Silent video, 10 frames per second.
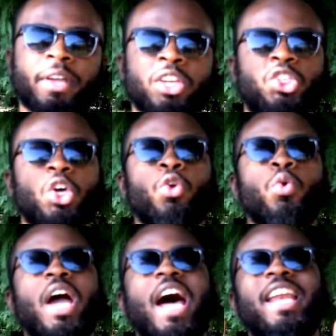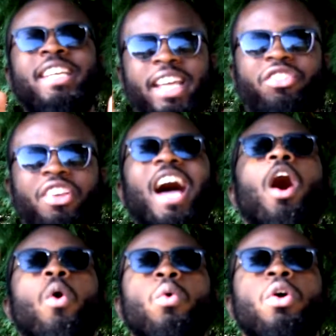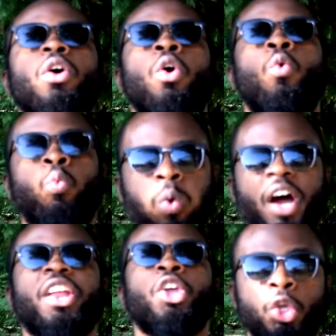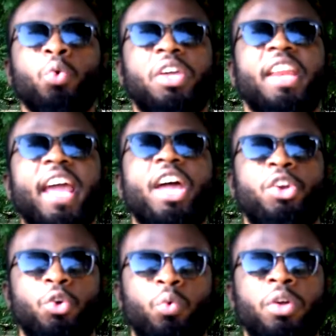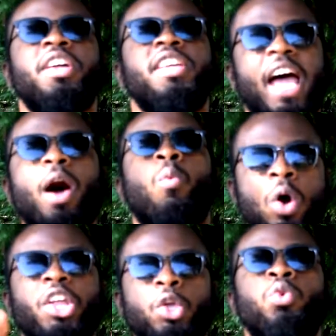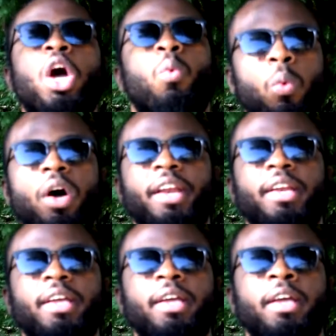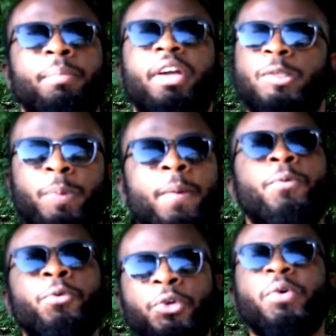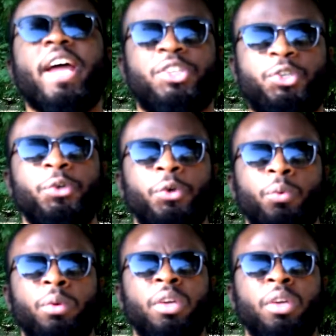So you gotta dish out what you can handle, not what you don't want. Because people do that to you.